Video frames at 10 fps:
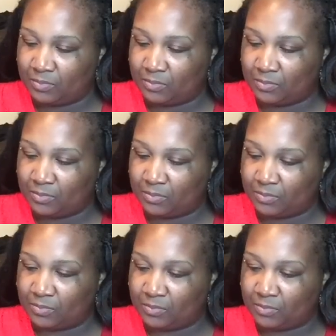
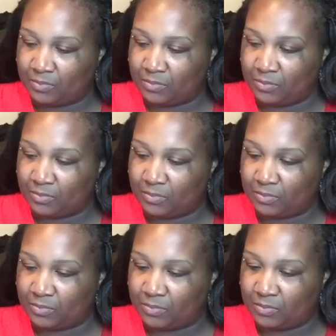
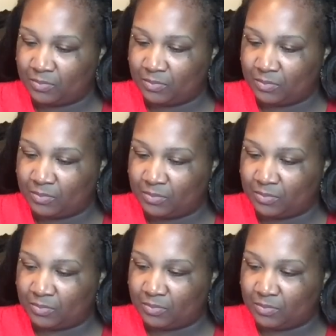
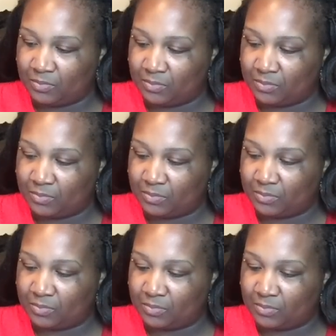
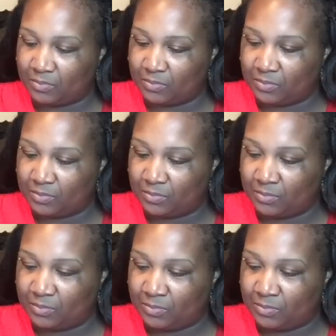No words are spoken by the person on screen.